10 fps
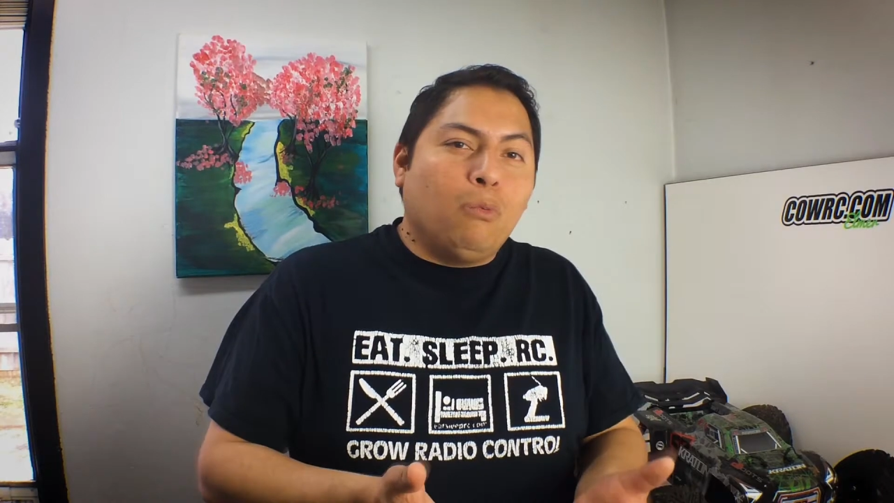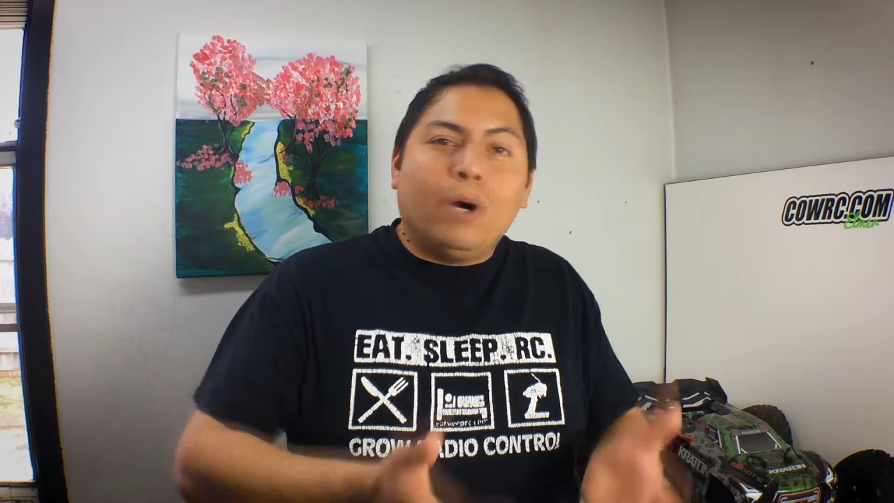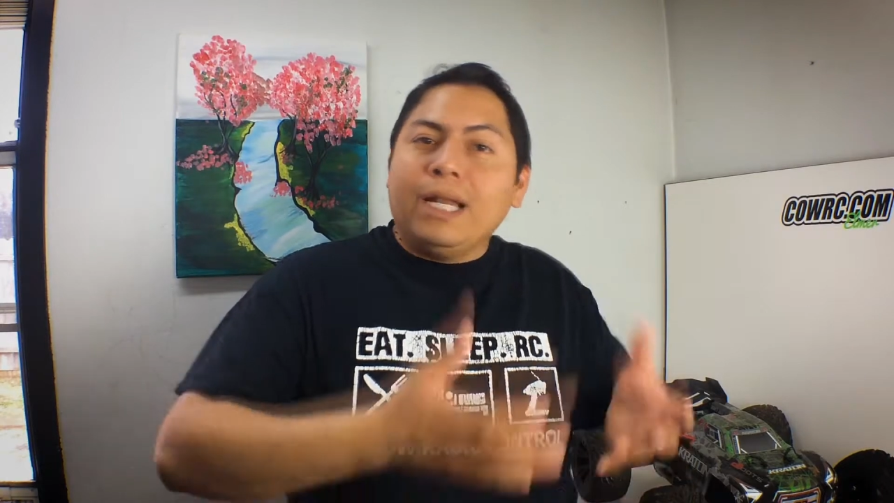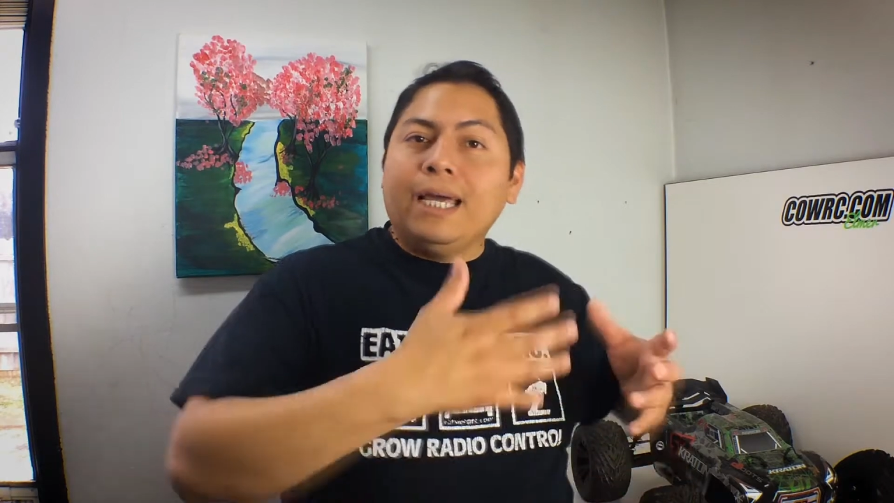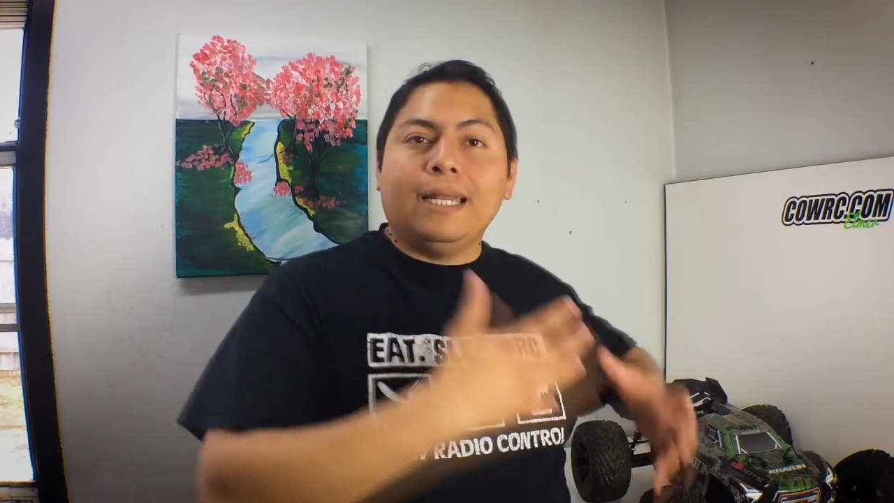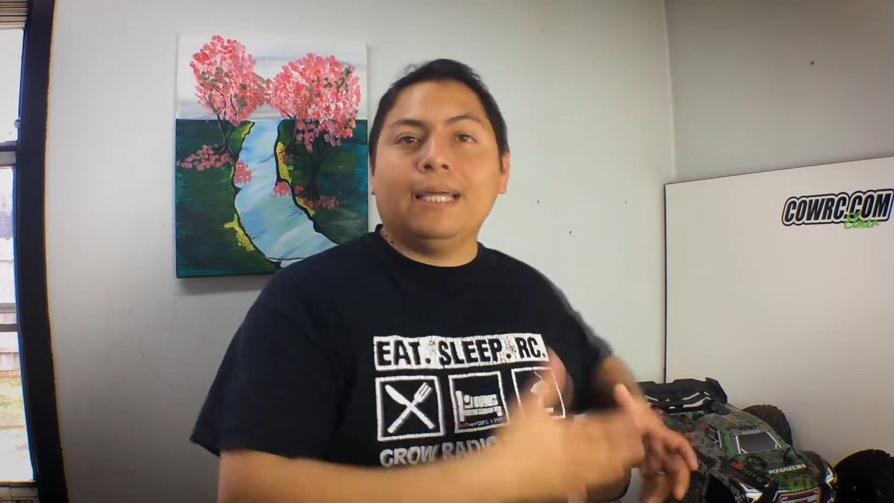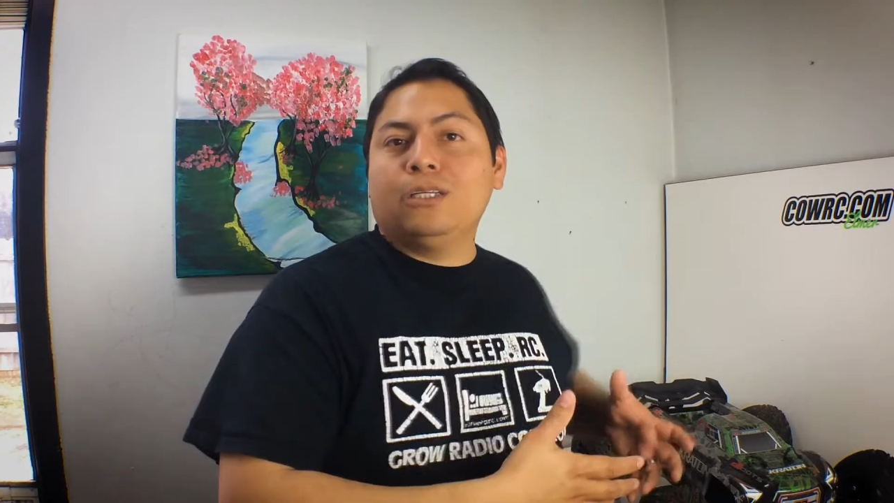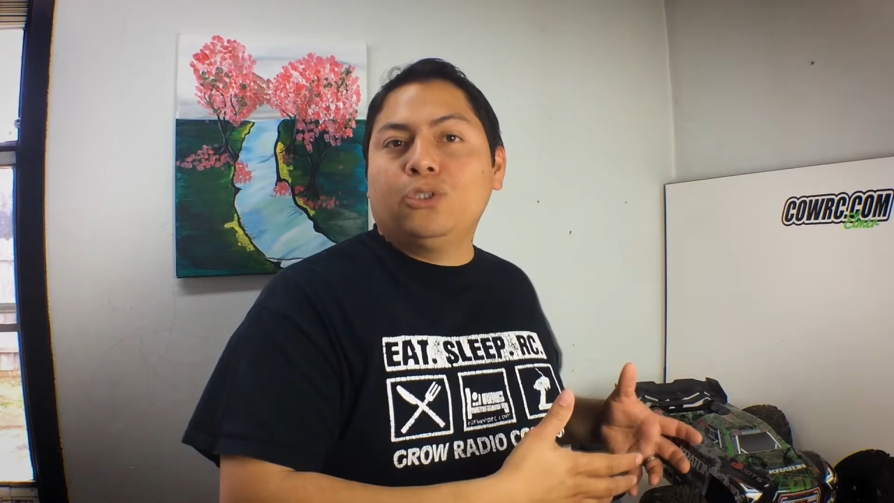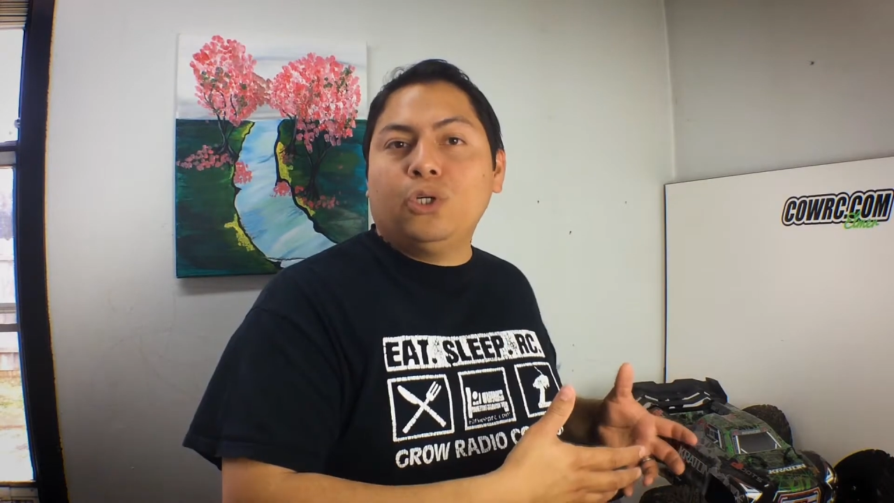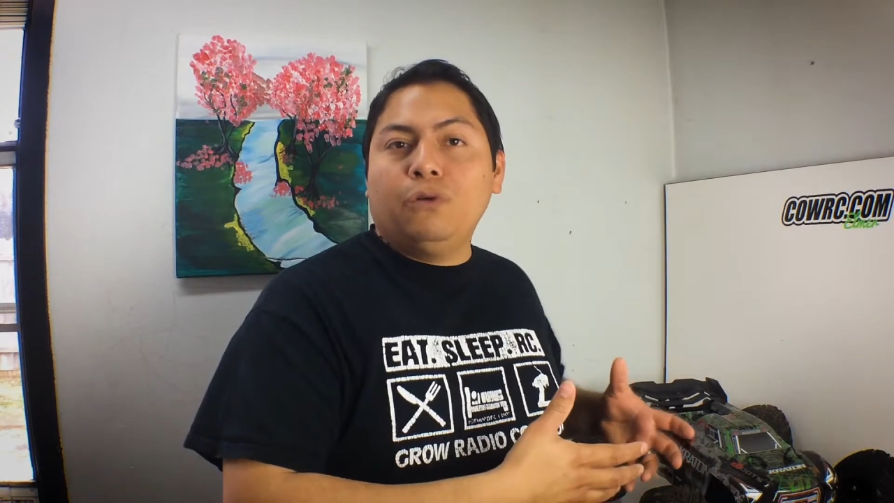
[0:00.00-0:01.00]
While I like
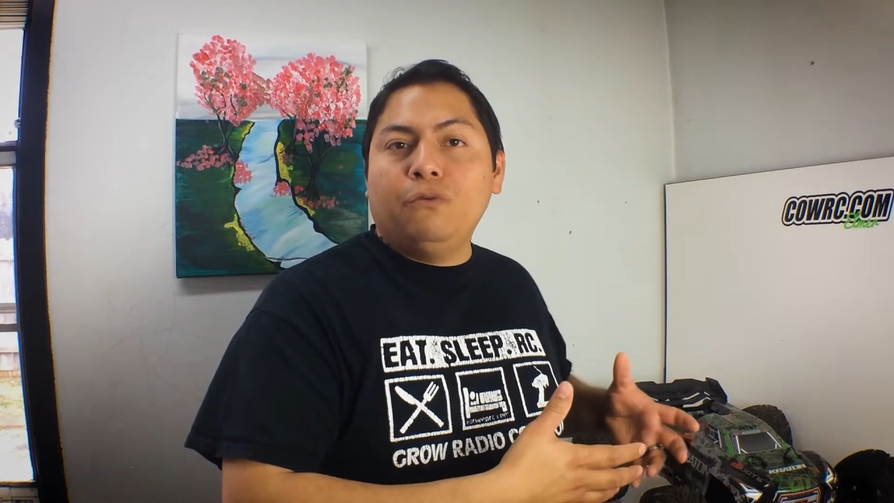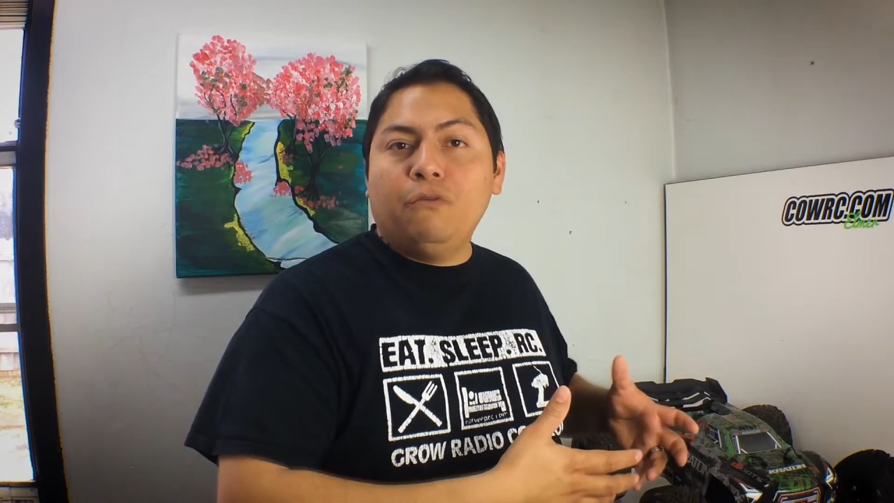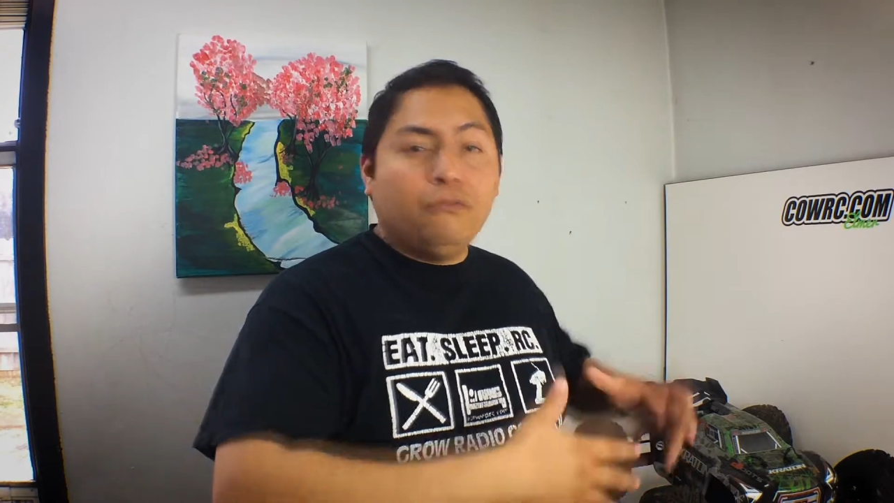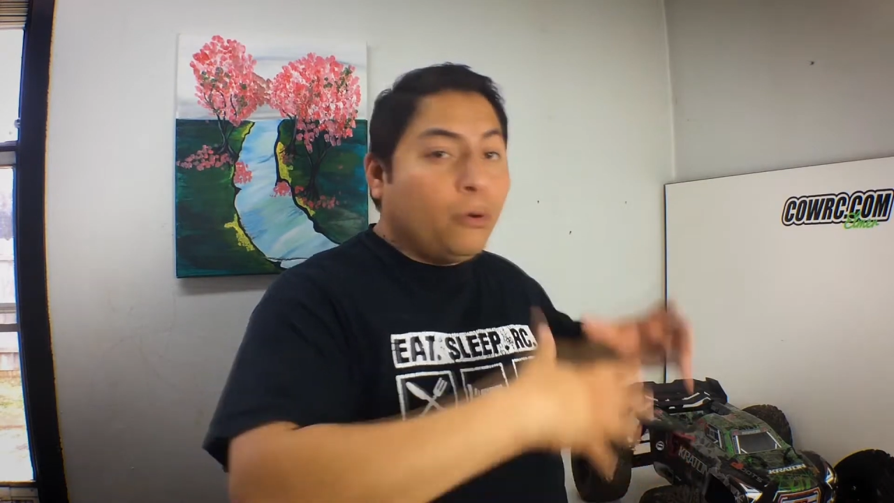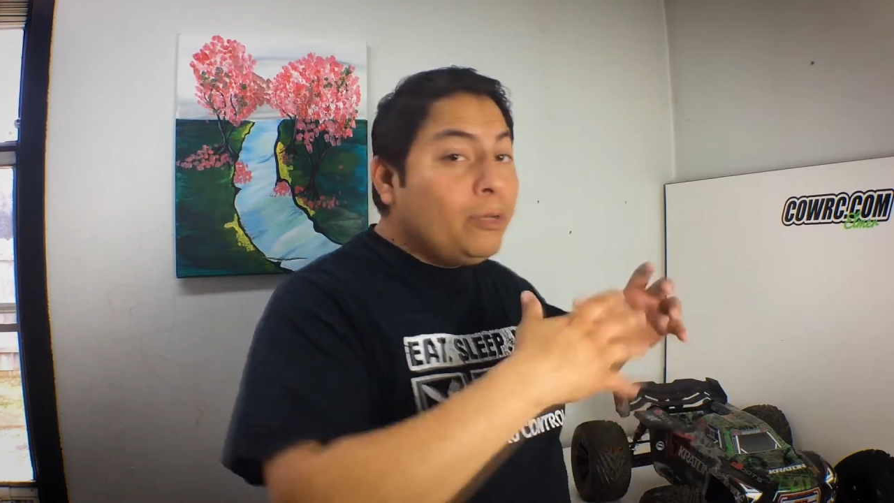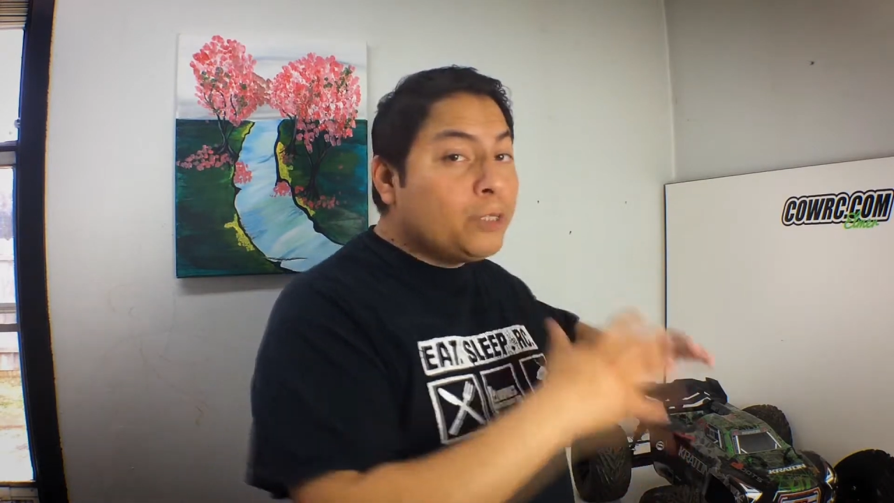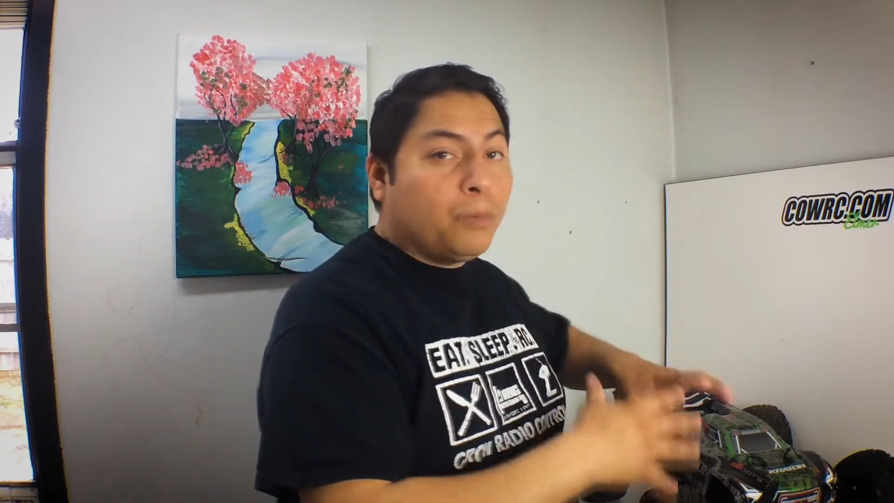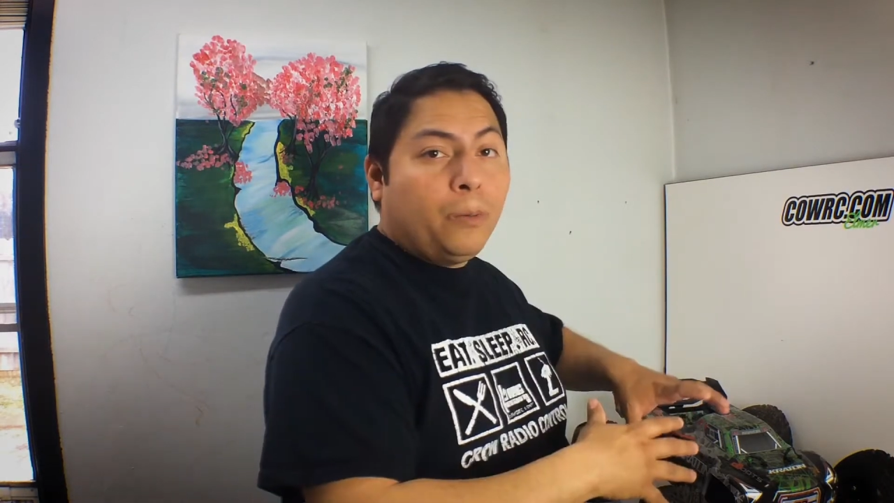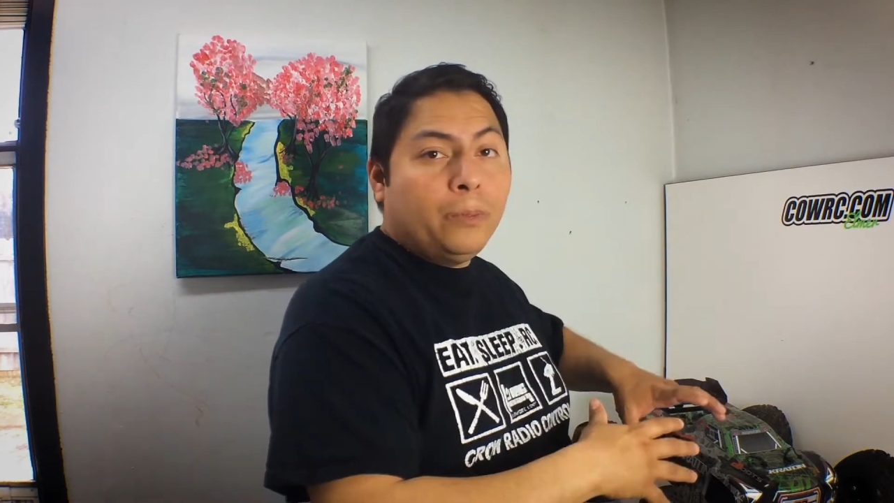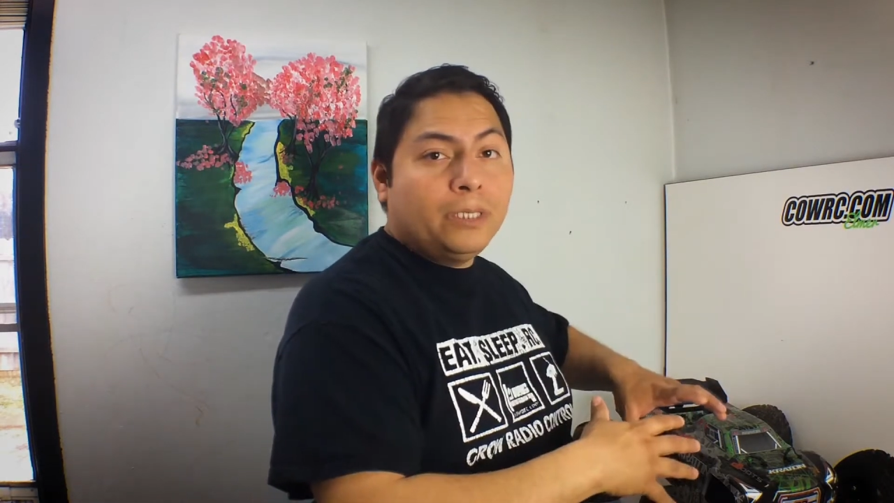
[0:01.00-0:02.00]
the servo for its
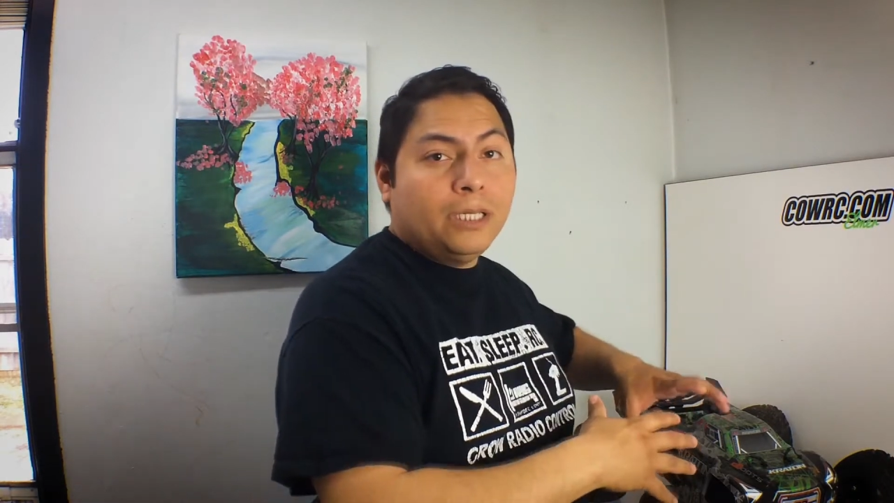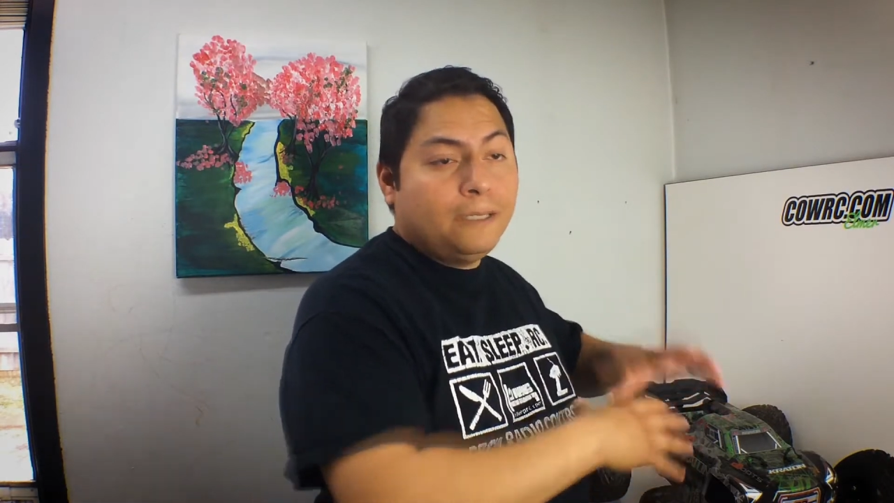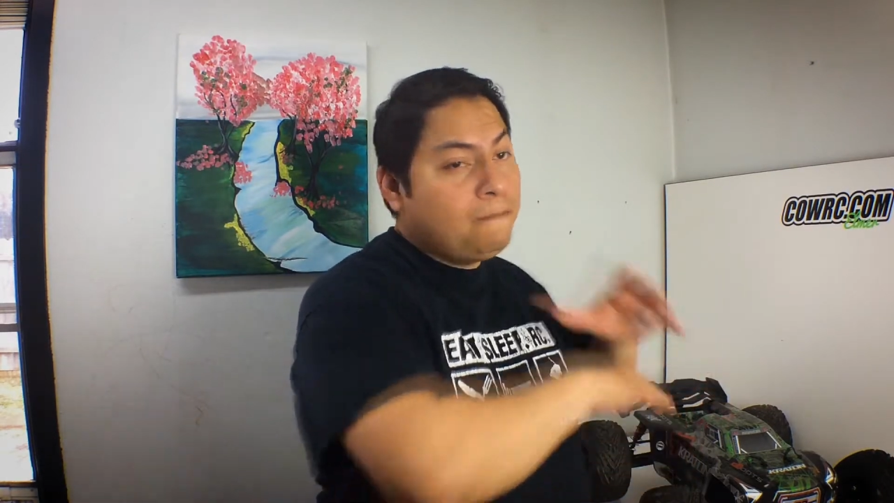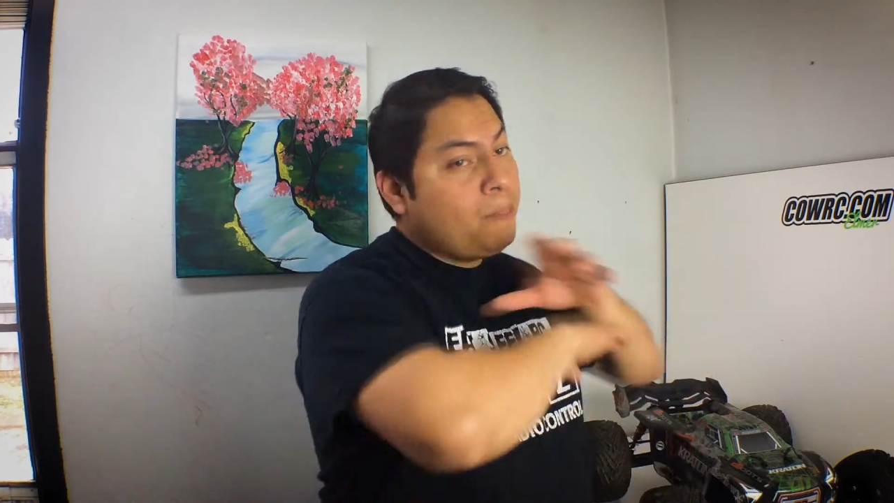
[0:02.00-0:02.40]
purposes,